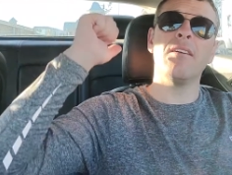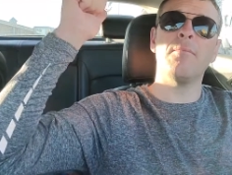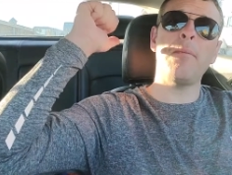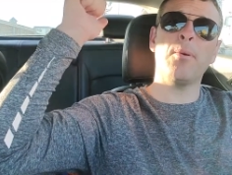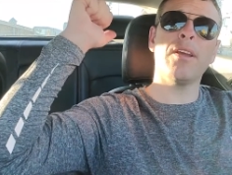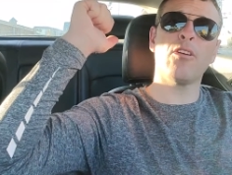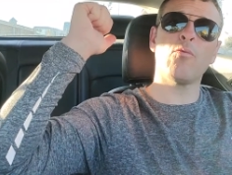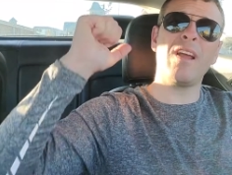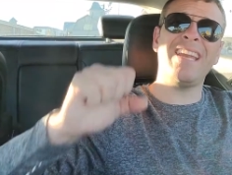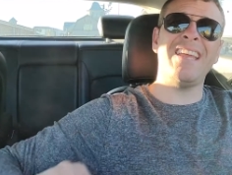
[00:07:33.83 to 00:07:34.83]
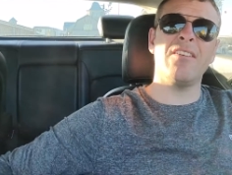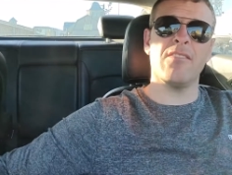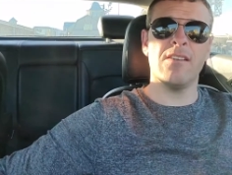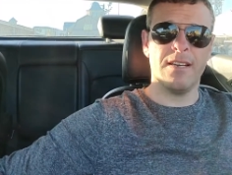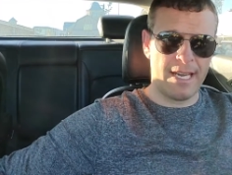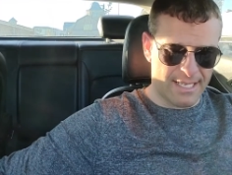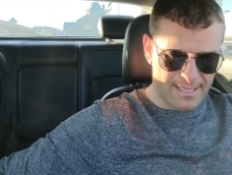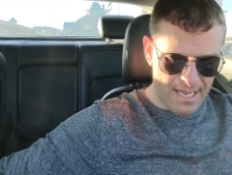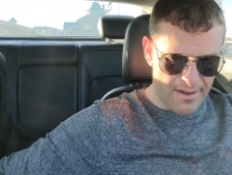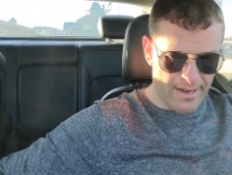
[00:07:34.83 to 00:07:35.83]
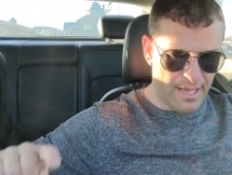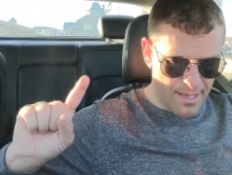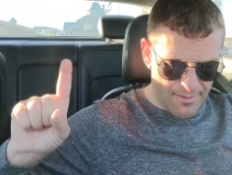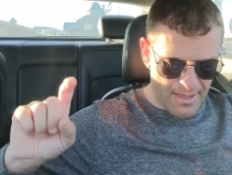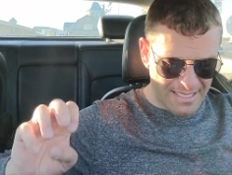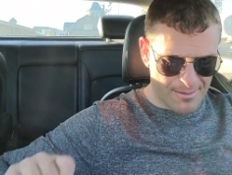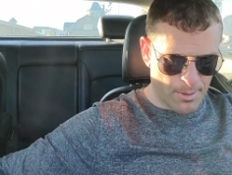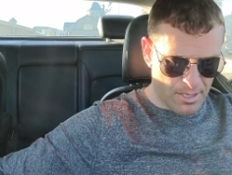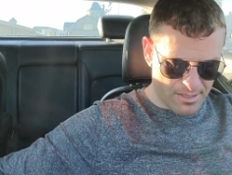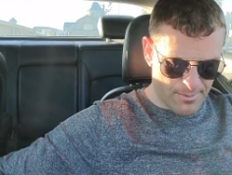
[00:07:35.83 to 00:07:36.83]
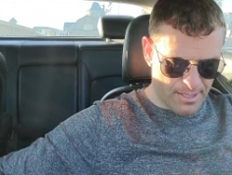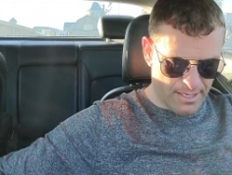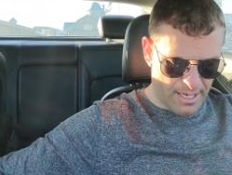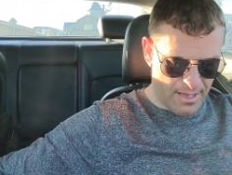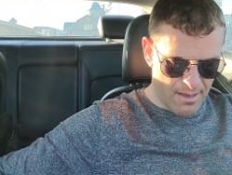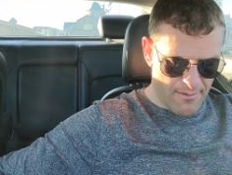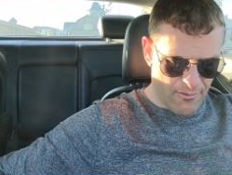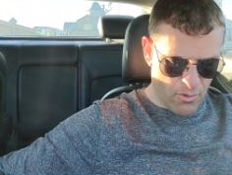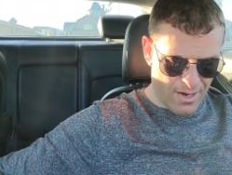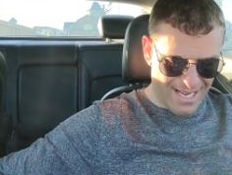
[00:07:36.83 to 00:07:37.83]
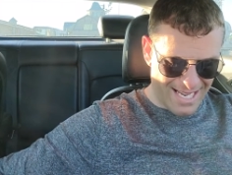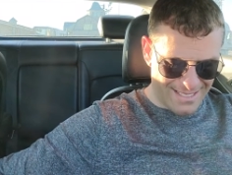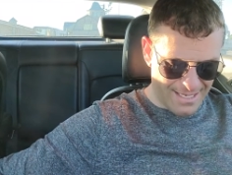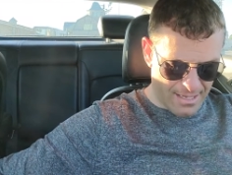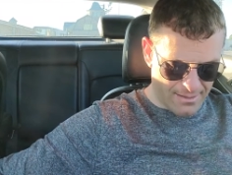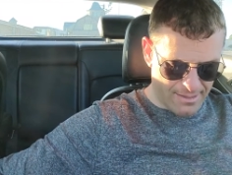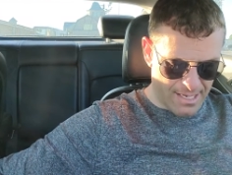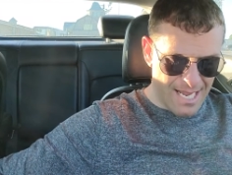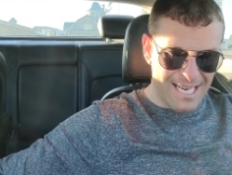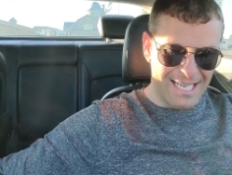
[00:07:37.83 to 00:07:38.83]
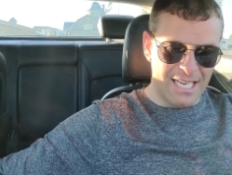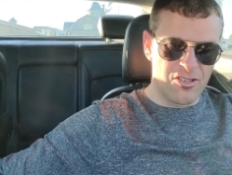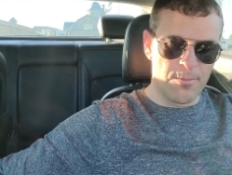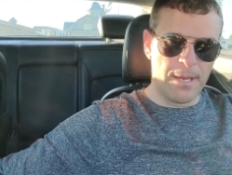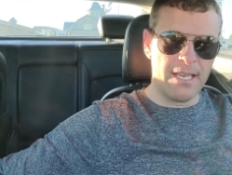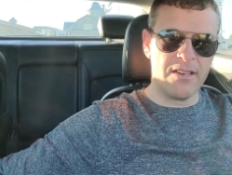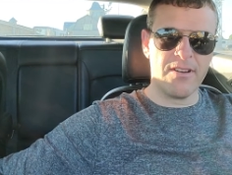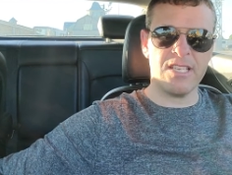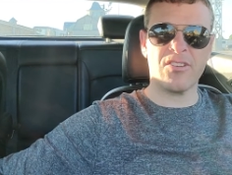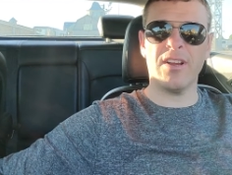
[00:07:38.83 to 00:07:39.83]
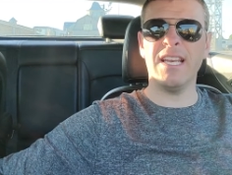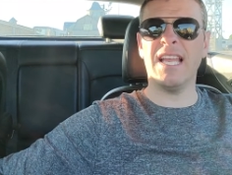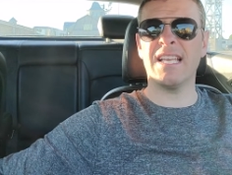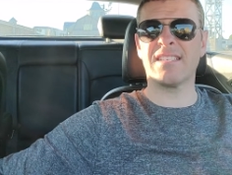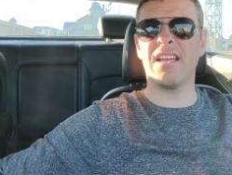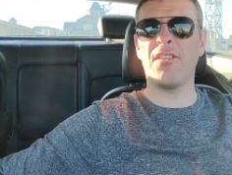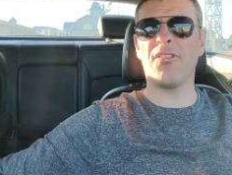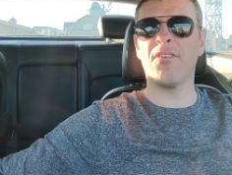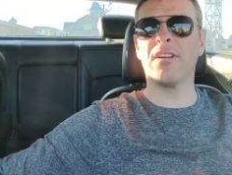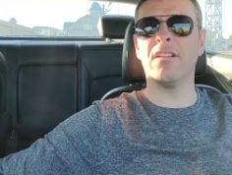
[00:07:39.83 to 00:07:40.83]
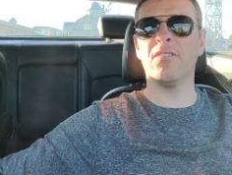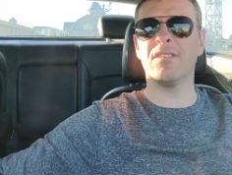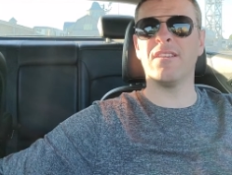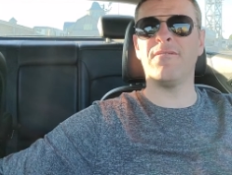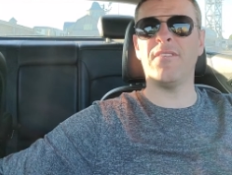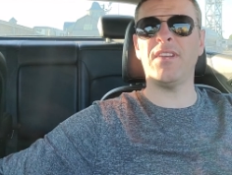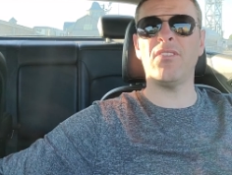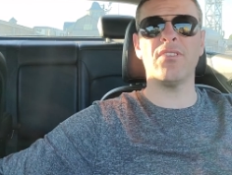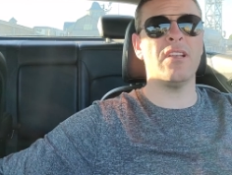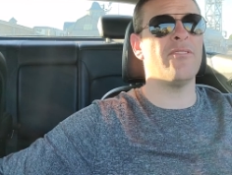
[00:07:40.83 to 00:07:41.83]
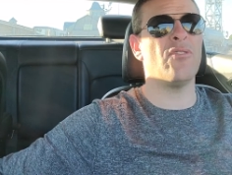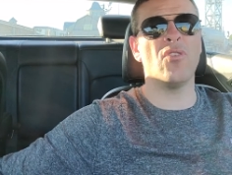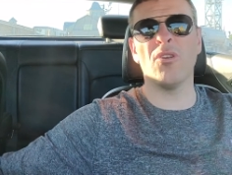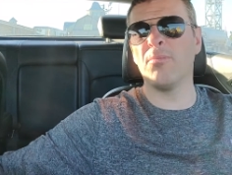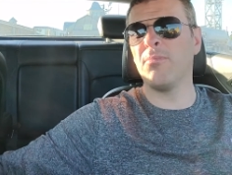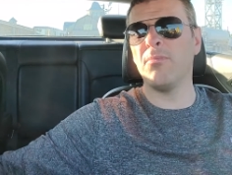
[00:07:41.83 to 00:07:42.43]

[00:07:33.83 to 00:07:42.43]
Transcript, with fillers: Might bring her right here next Saturday. That's a possibility for Nancy Allison. Need your opinion race great last night. Third closing, 53 and four.